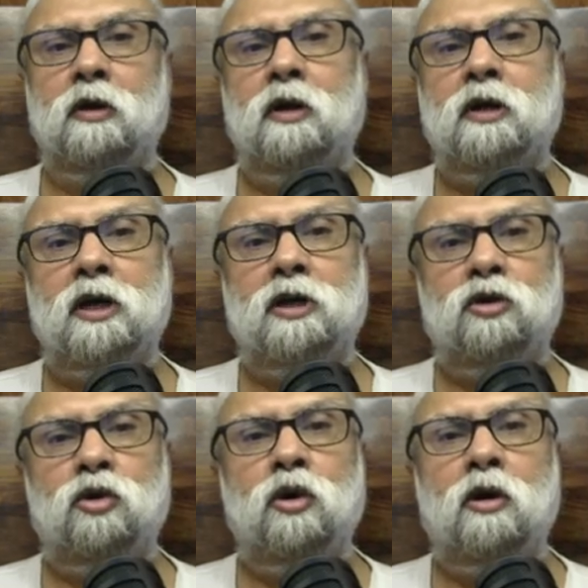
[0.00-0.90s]

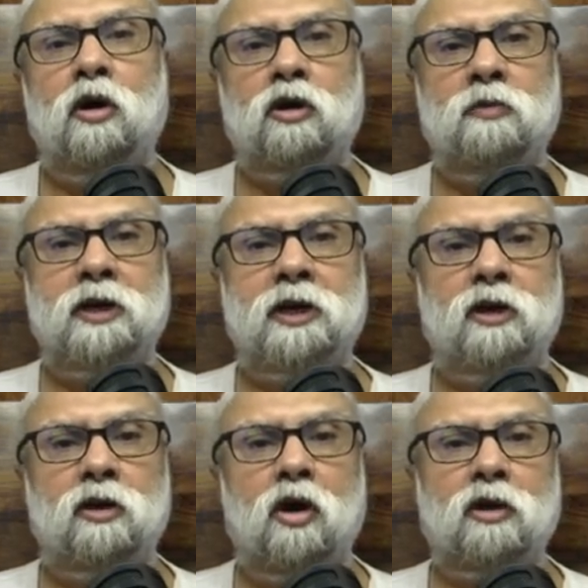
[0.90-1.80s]
control automated
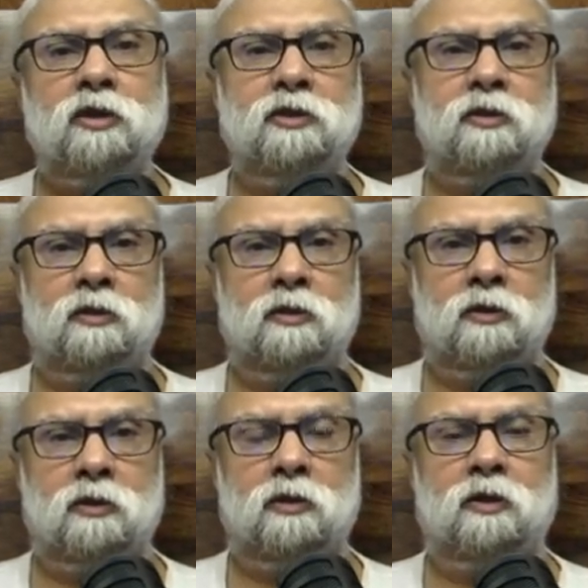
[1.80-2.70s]
locks,
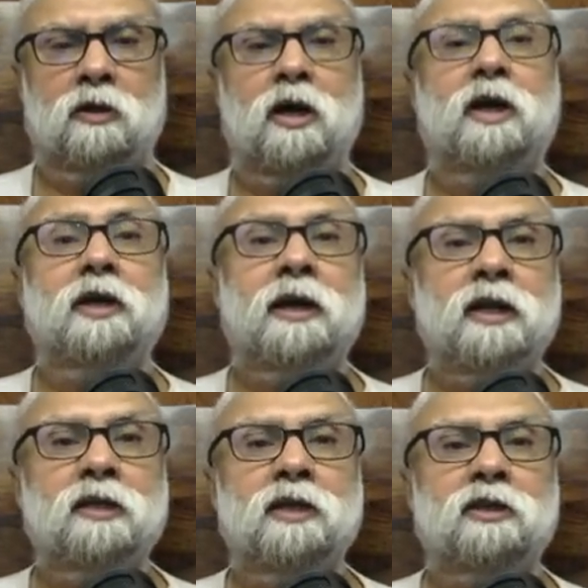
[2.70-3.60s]

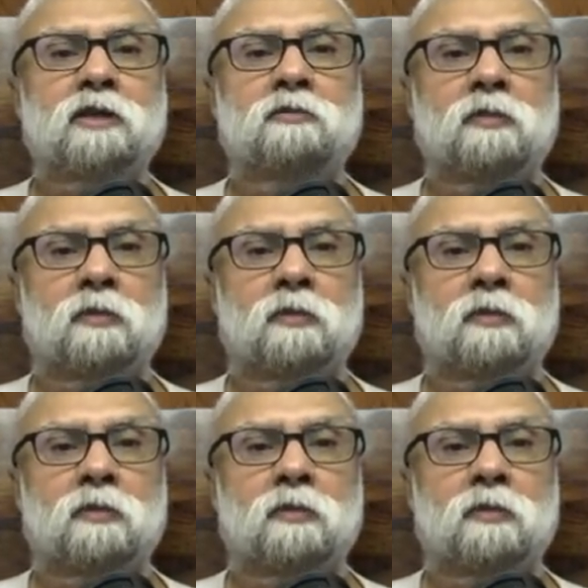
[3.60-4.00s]
attendance system.